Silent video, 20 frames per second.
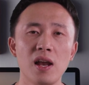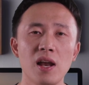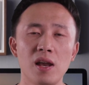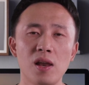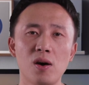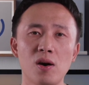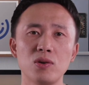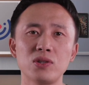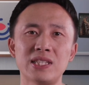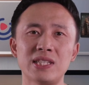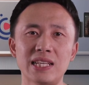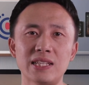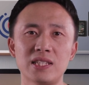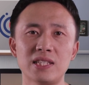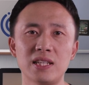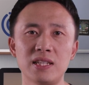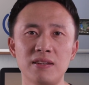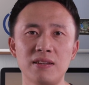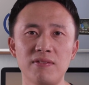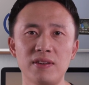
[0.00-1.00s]
Low
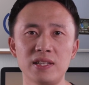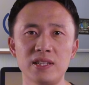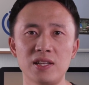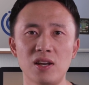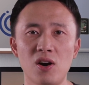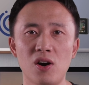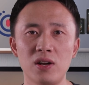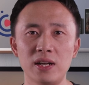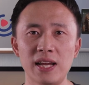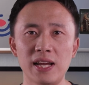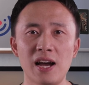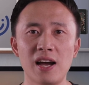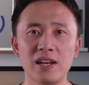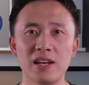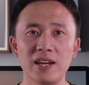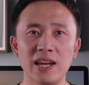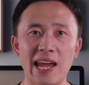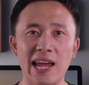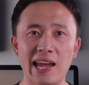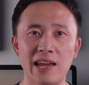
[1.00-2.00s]
sensitivity, on the
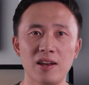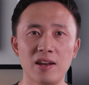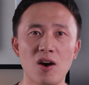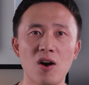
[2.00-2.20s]
other hand,